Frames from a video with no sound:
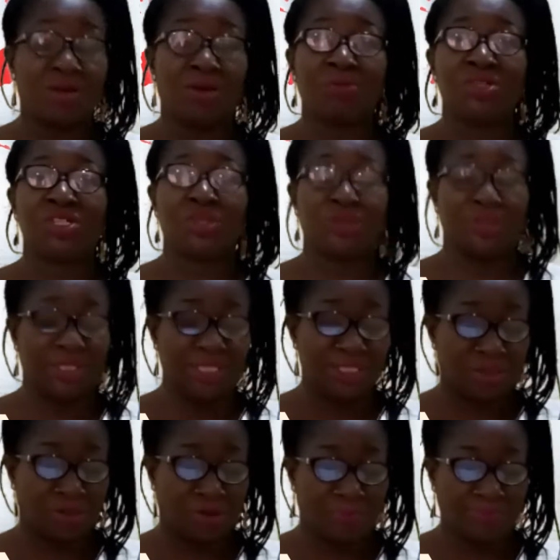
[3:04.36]
Commission,
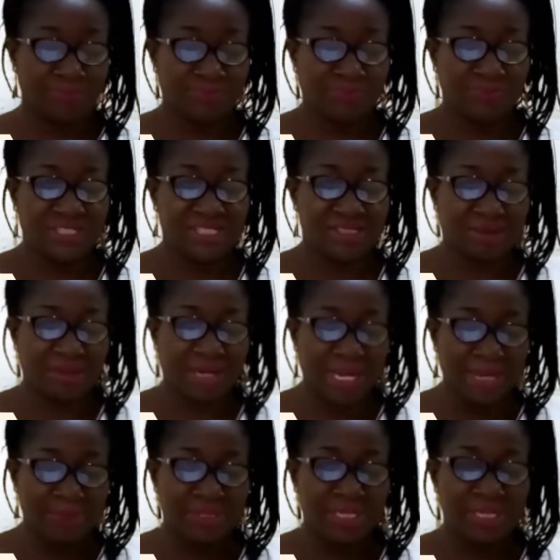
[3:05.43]
NITCOM,
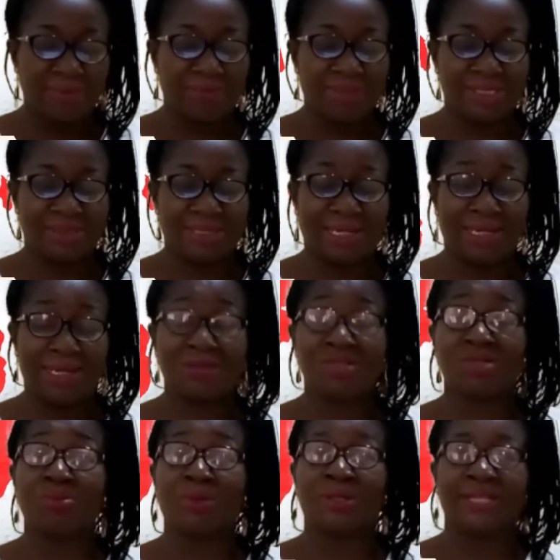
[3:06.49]
described Ms.
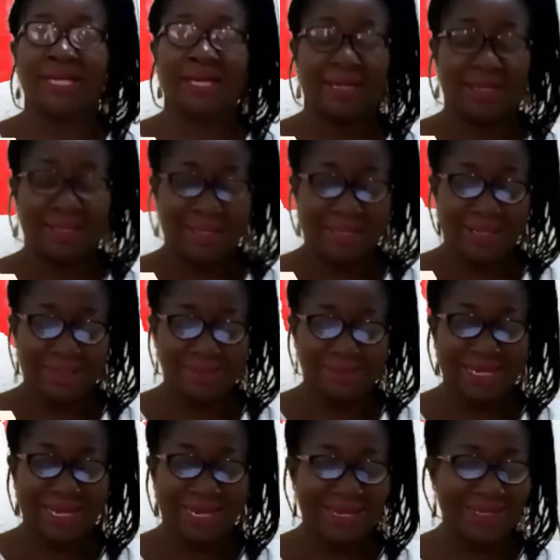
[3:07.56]
Salau's murder as
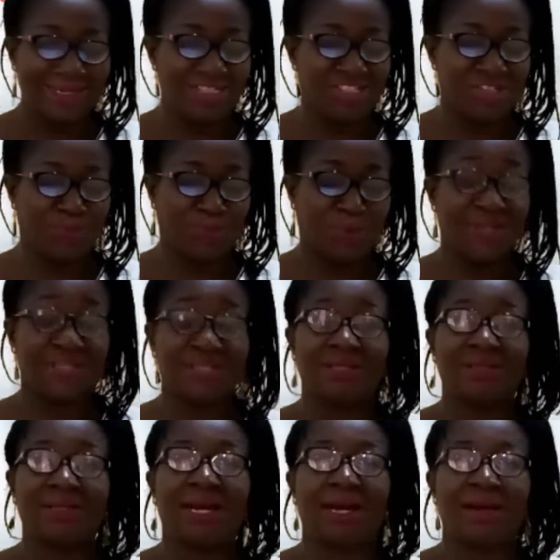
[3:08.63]
highly
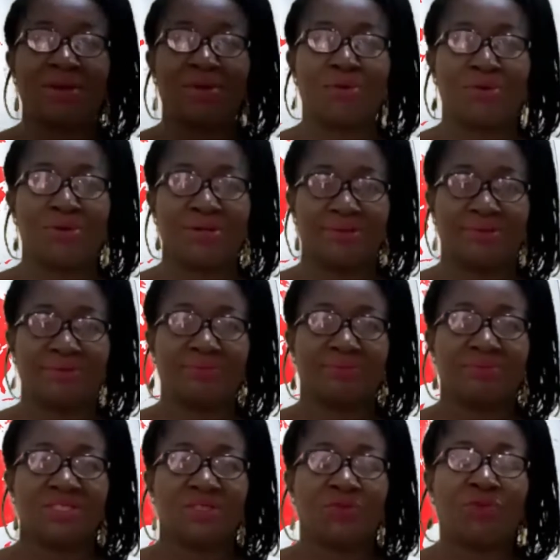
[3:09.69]
depressing and cruel.
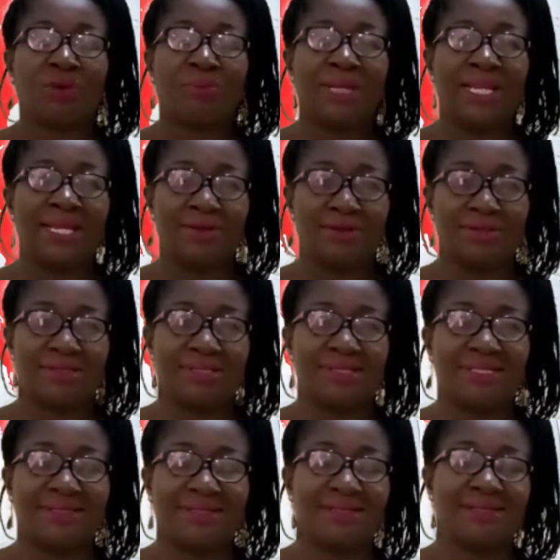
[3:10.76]
From Lagos,
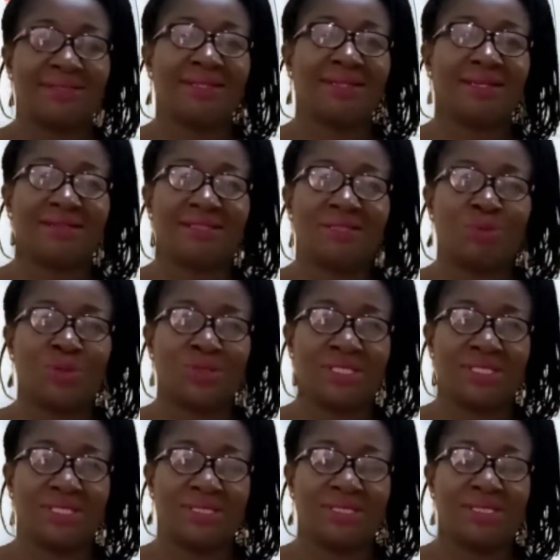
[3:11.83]
this is Tina
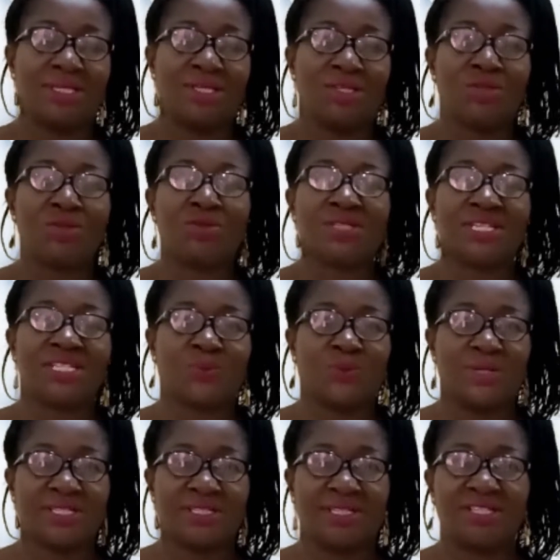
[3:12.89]
Timothy, News
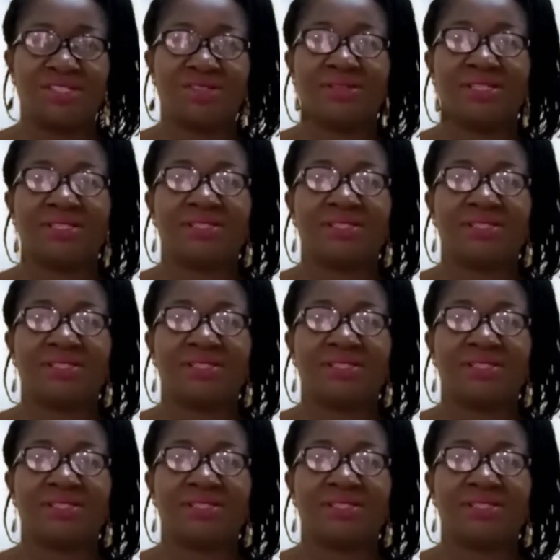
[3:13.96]
Express Nigeria